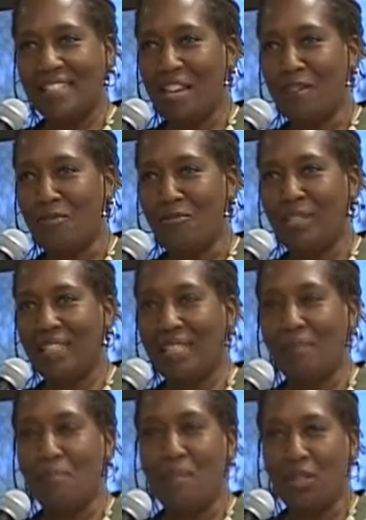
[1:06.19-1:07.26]
And we
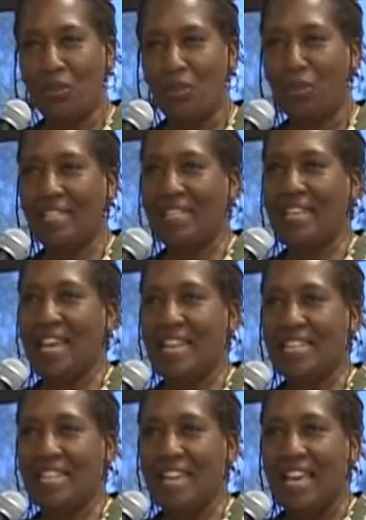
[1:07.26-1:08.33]
keep mentoring
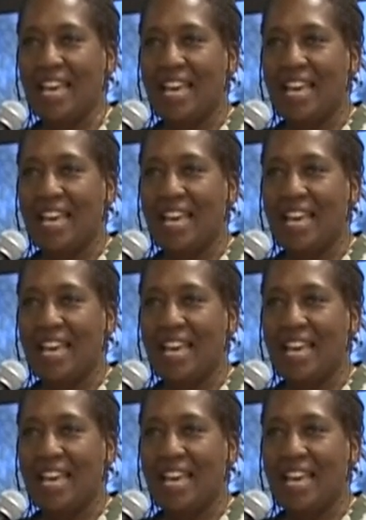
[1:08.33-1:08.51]
and